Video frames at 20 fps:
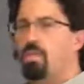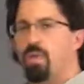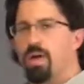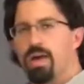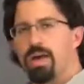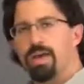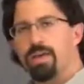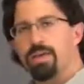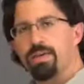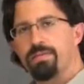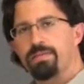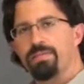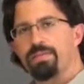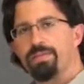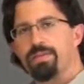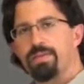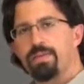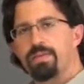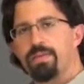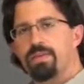y.
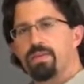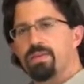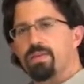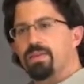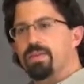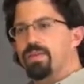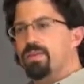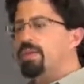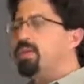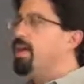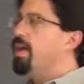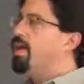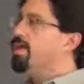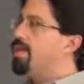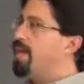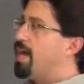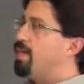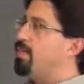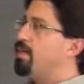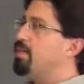And
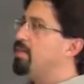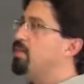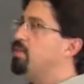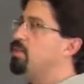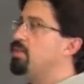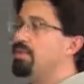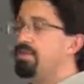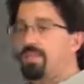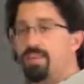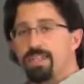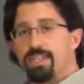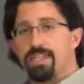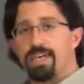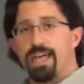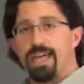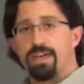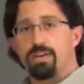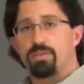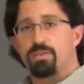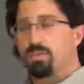now I need to figure
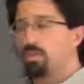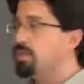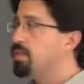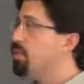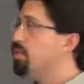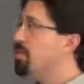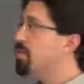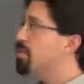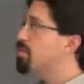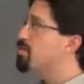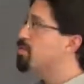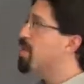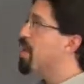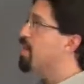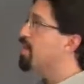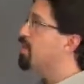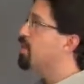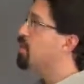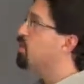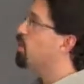out
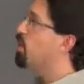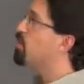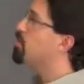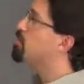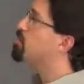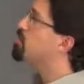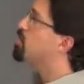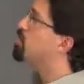exactly what's